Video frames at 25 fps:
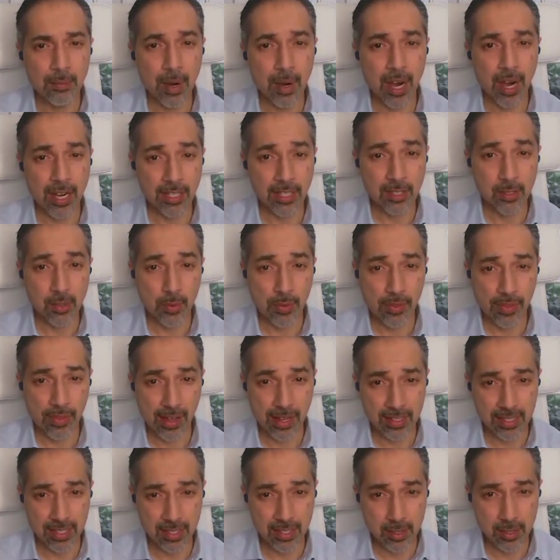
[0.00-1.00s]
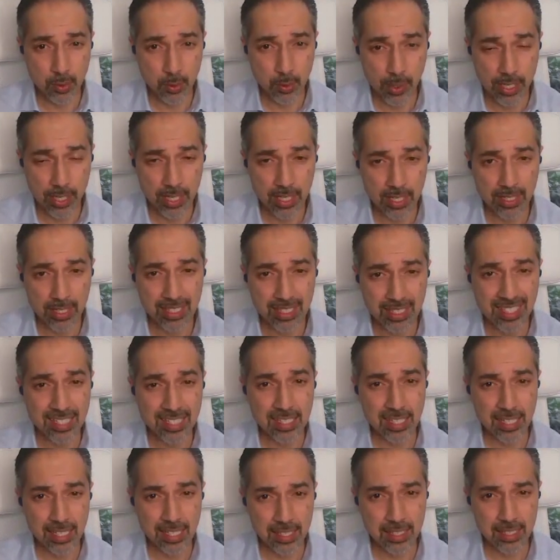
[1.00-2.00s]
By 2020,
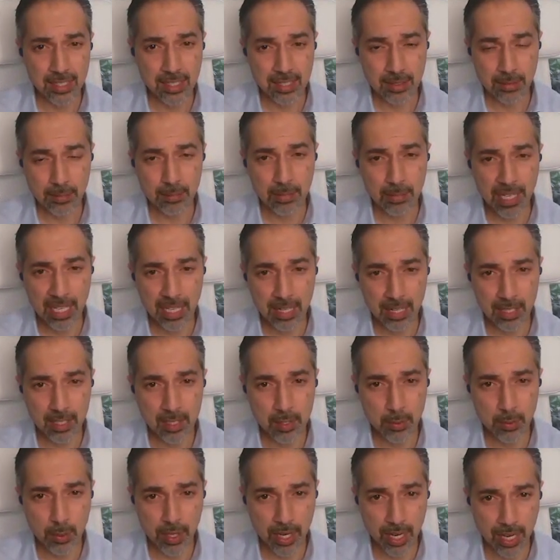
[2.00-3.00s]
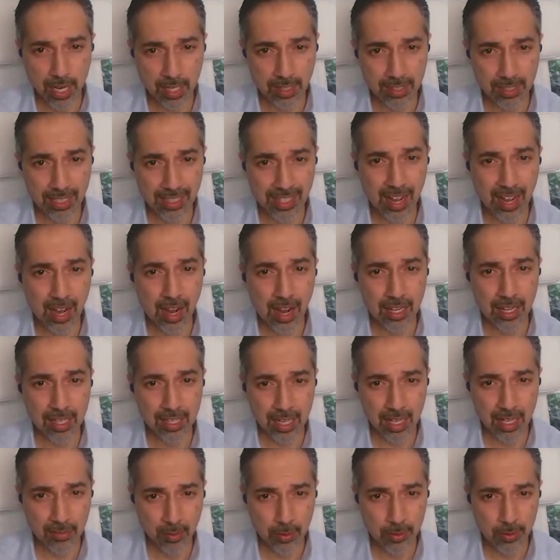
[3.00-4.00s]
six meetings were held at high
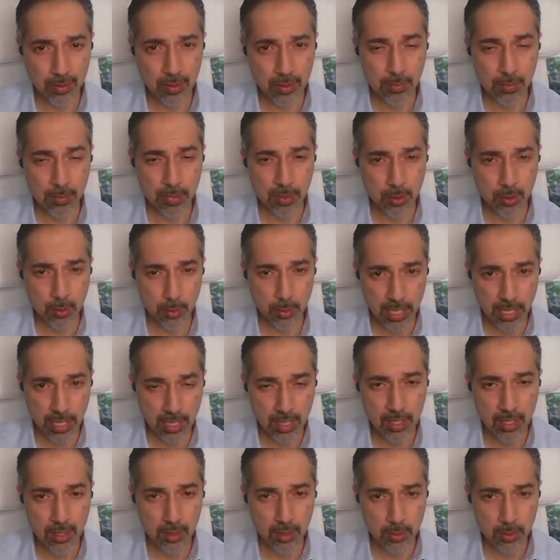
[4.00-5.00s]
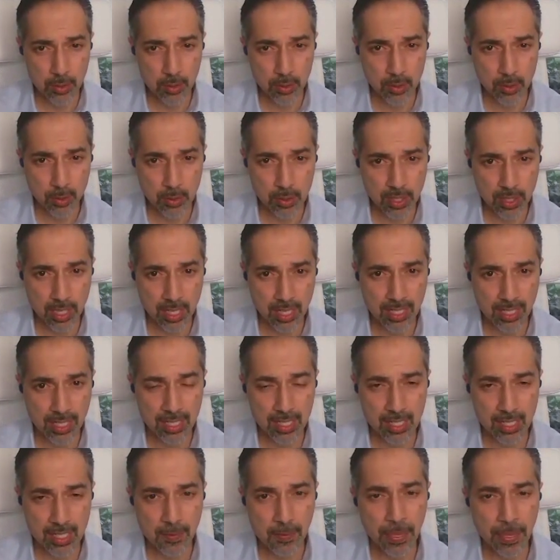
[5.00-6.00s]
levels between those two
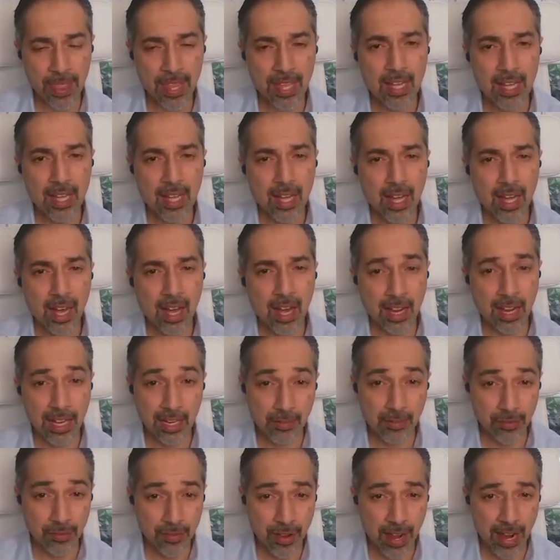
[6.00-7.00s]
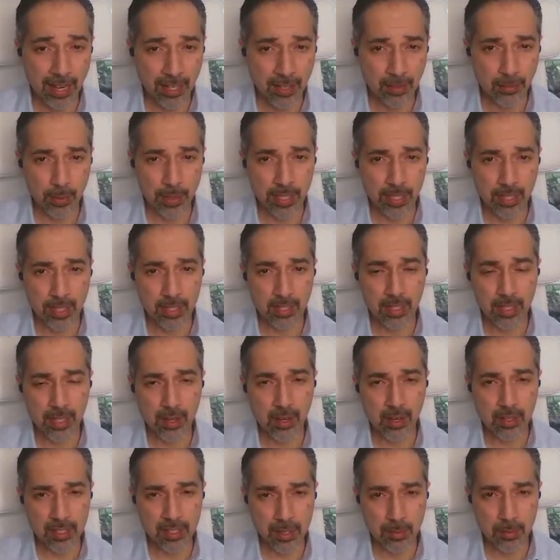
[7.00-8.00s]
sides. In fact, when
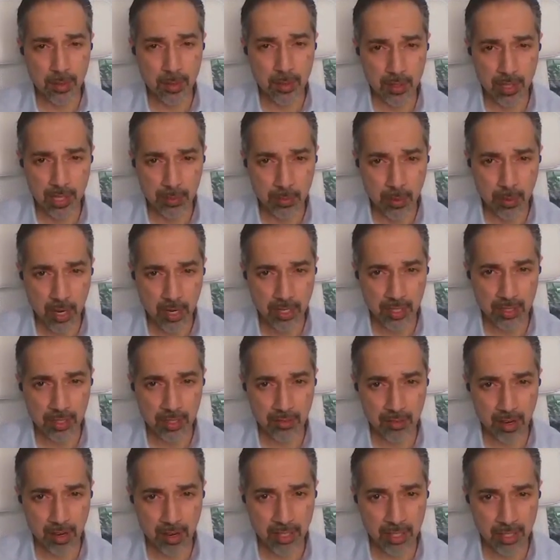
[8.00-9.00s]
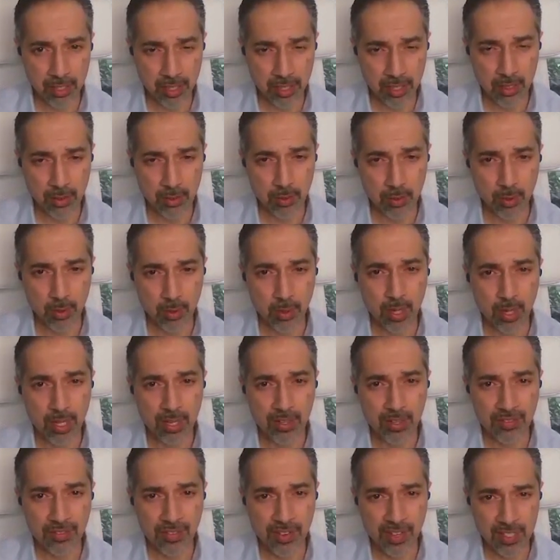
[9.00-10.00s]
Qasem Soleimani, the Iranian general,
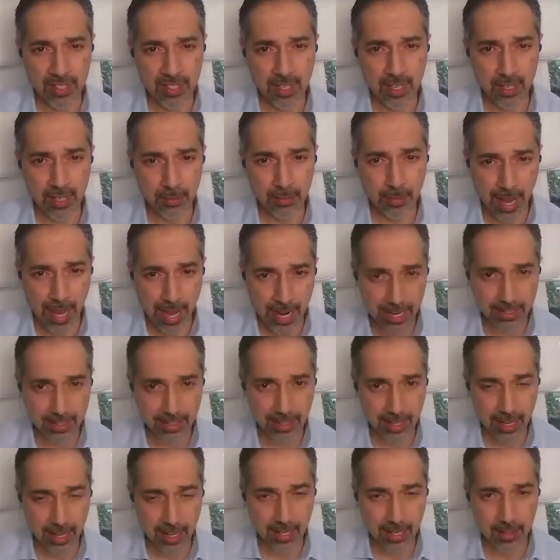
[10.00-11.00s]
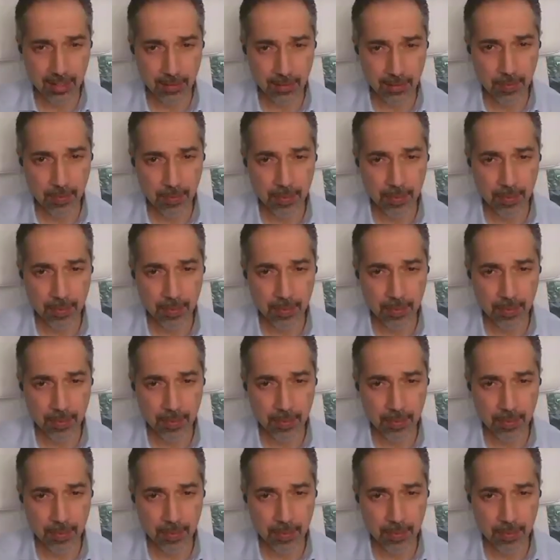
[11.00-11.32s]
visited Baghdad,